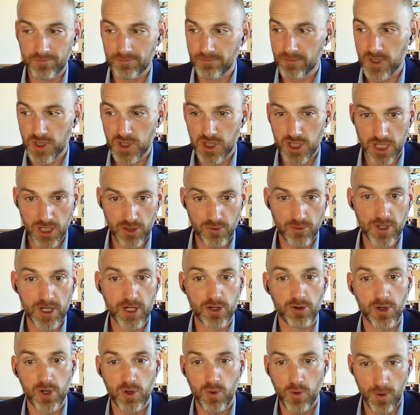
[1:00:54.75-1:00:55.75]
machinery
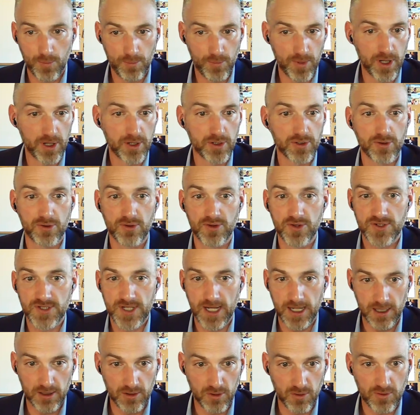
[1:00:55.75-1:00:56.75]
or equipment or the
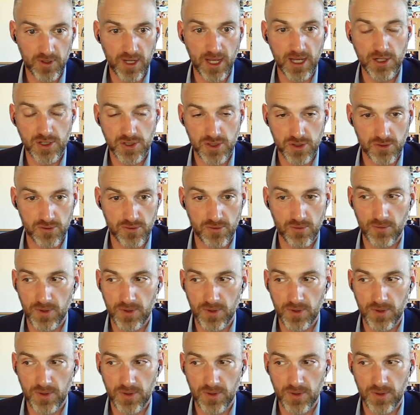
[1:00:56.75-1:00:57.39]
second location?